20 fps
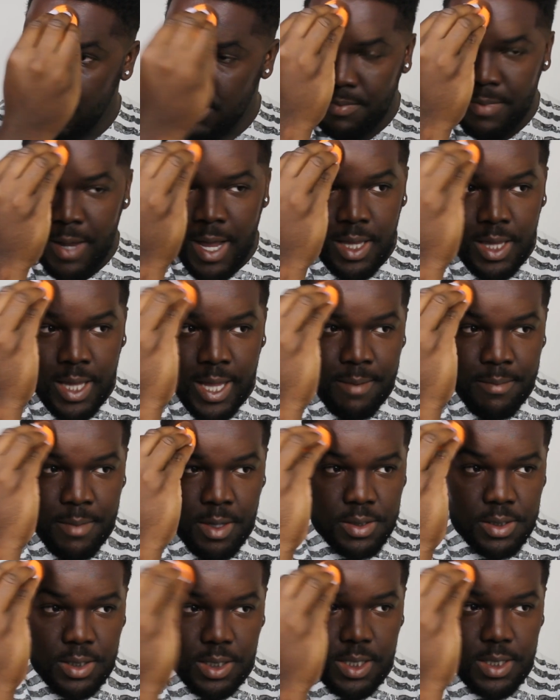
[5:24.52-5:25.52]
spotlight
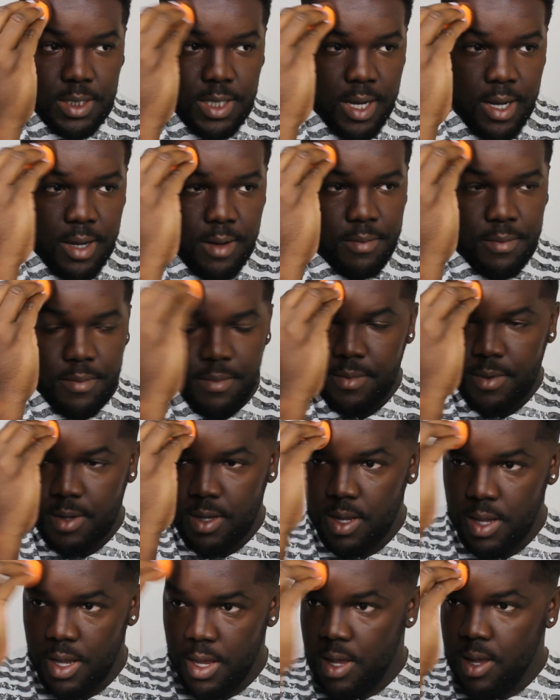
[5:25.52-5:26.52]
most of the time,
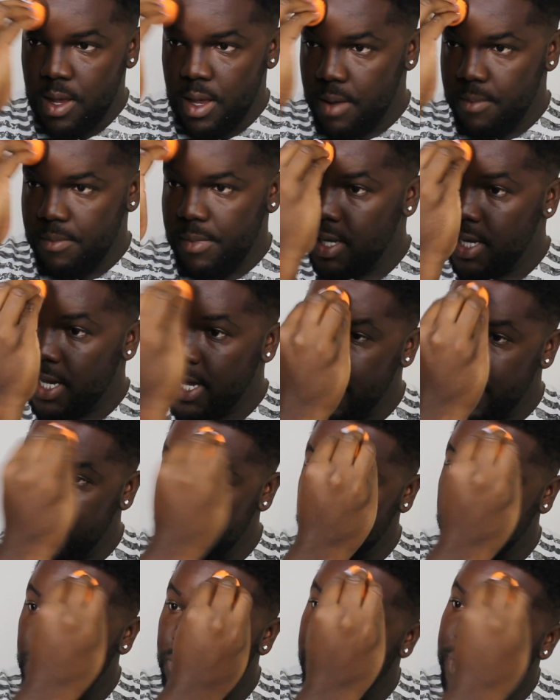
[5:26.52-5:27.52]

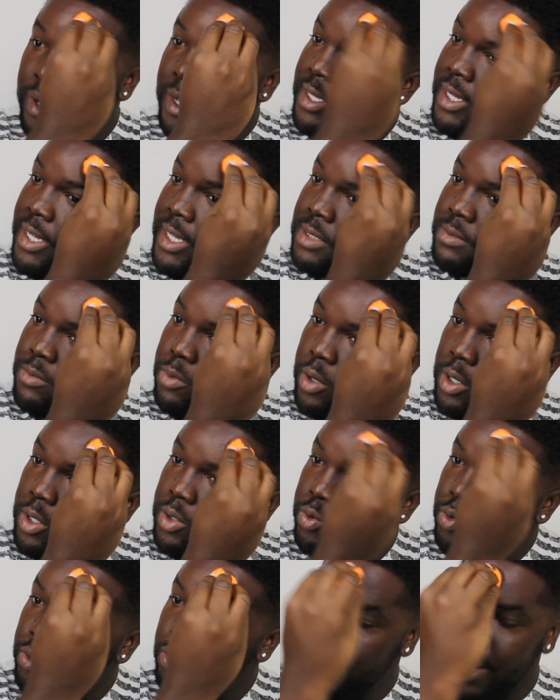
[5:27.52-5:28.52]
because one is more
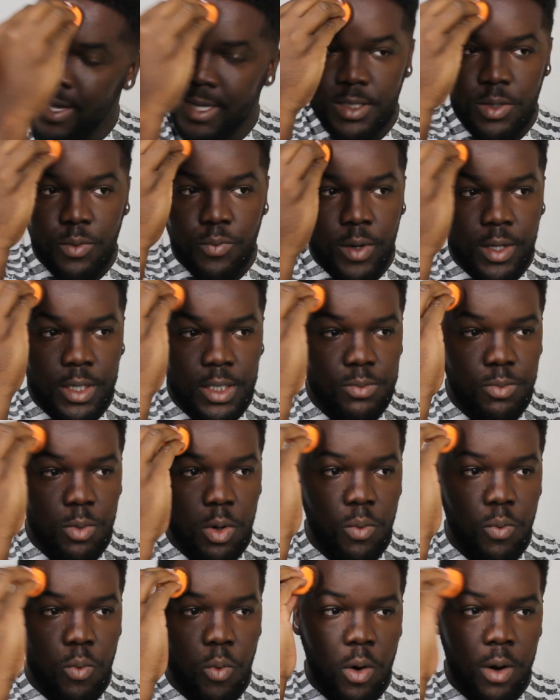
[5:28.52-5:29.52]
cool based and one is
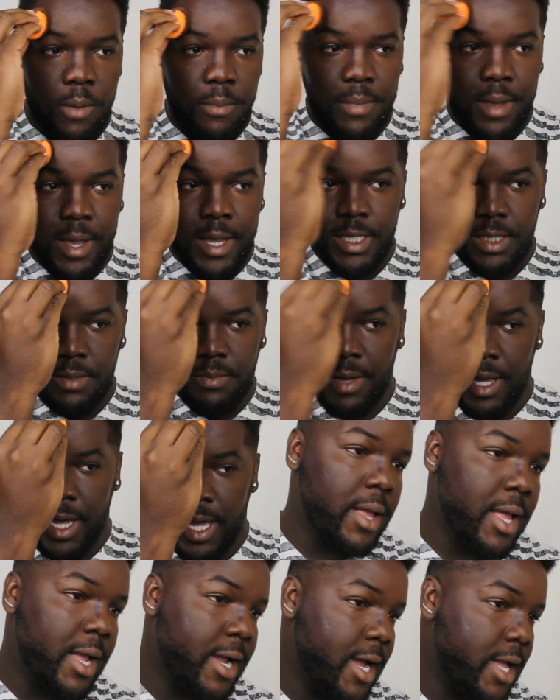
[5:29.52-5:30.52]
more warm based, but
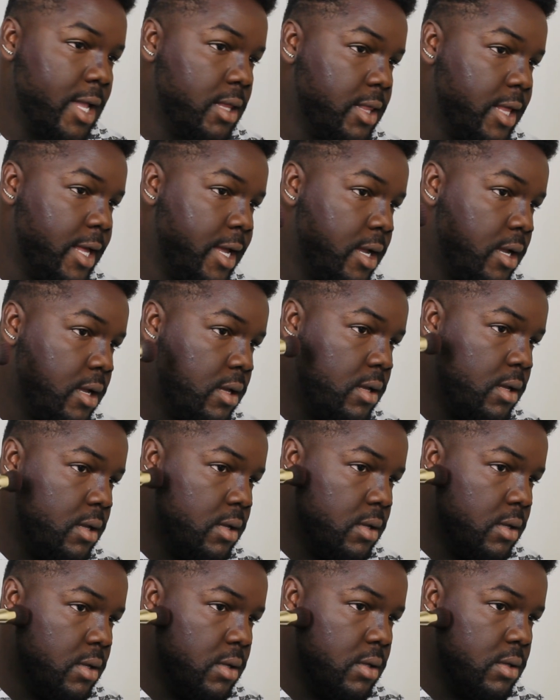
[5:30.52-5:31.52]
I kind of like
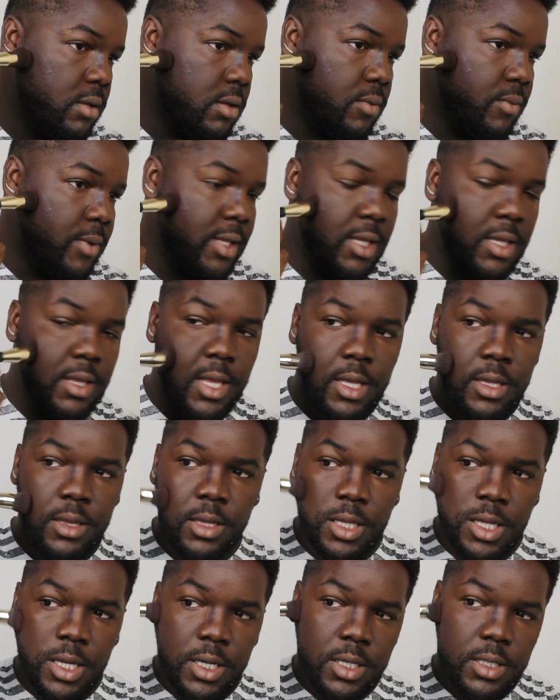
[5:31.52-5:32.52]
the way that they
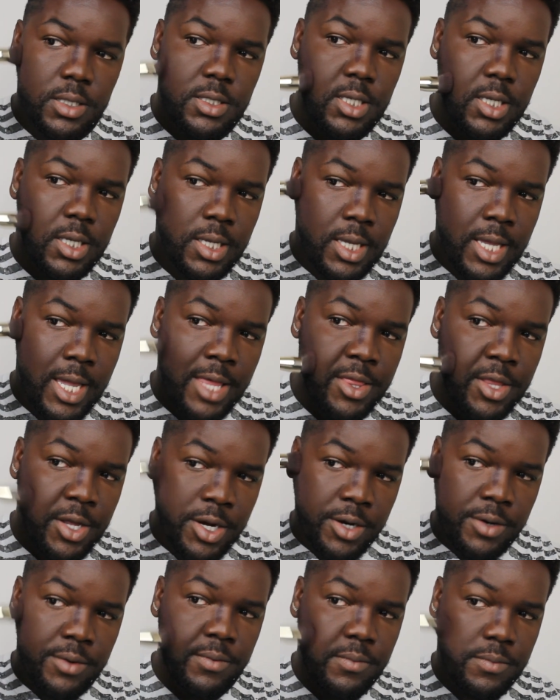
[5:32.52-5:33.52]
look
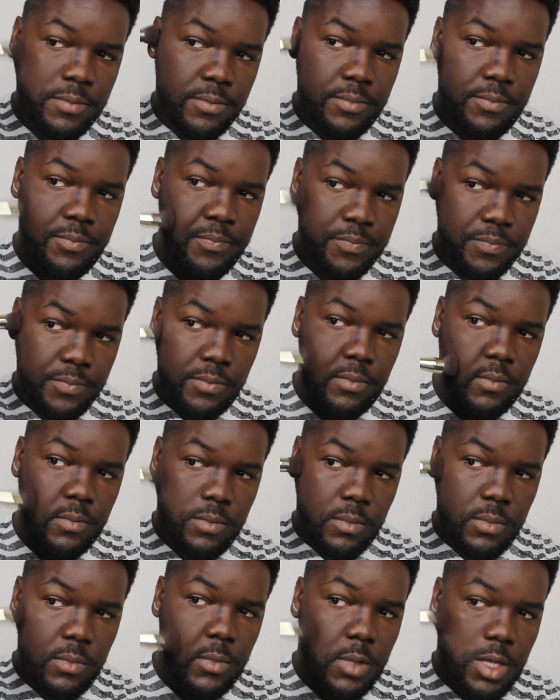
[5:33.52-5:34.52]
together.
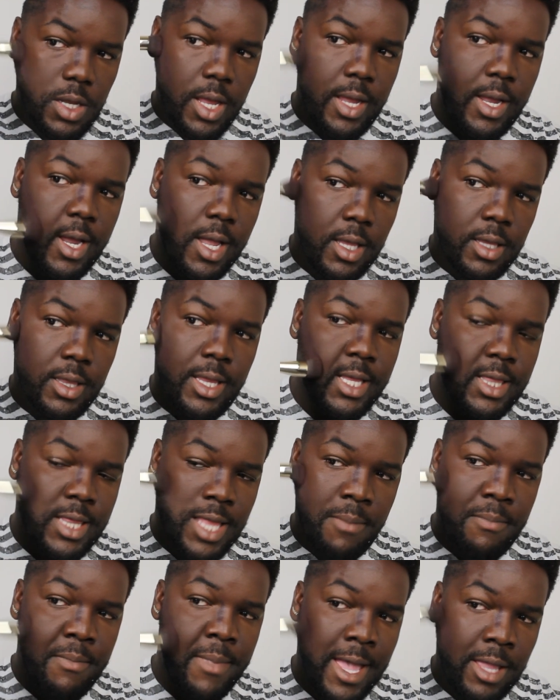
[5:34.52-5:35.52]
I kind of like
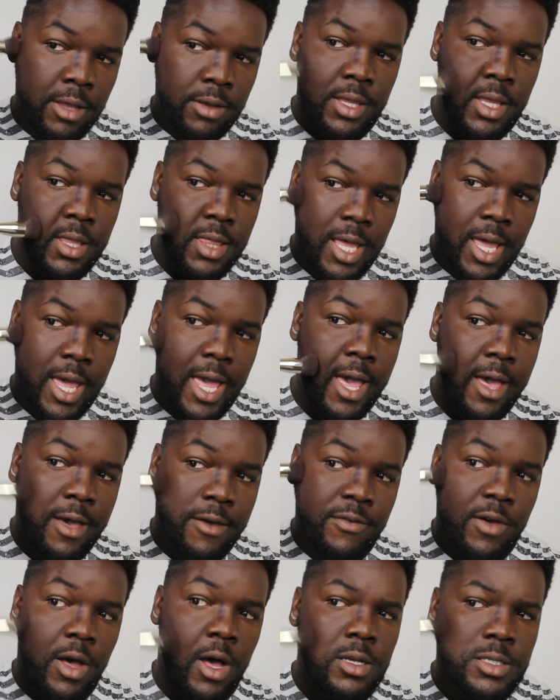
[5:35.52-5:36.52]
that battle that they
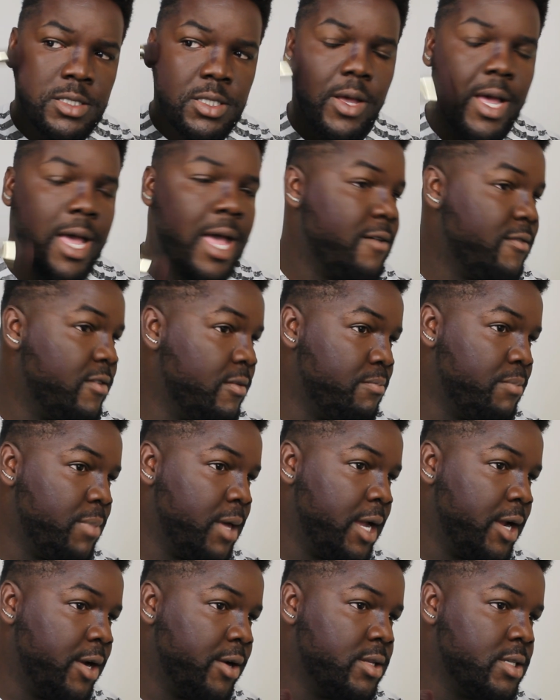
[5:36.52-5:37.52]
have. Also, I have a
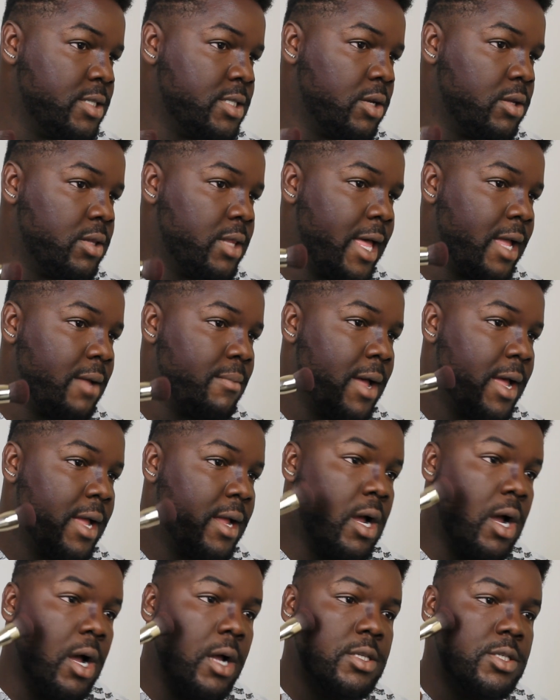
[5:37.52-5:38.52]
beard, so like my
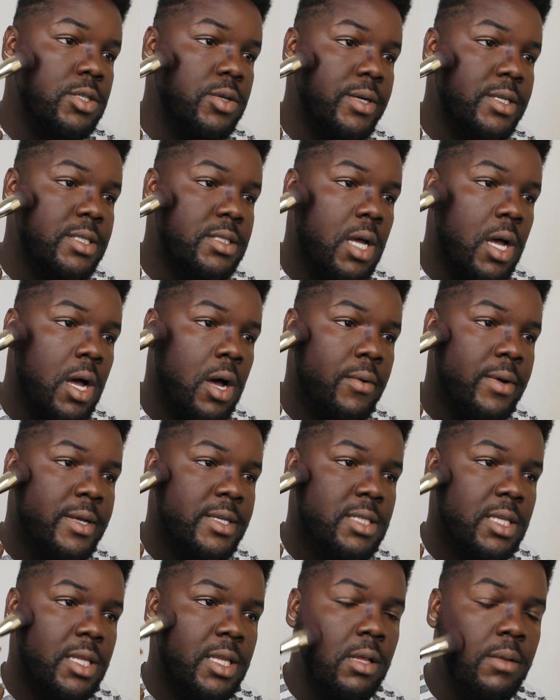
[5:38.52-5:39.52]
contour is
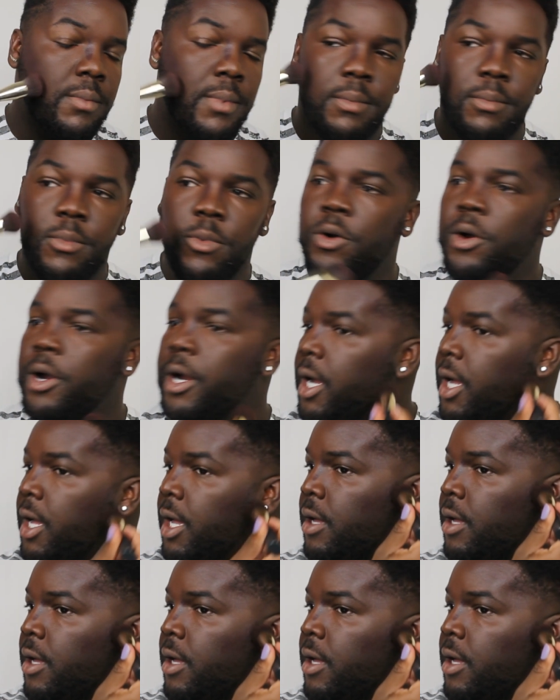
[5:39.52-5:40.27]
always a little bit more,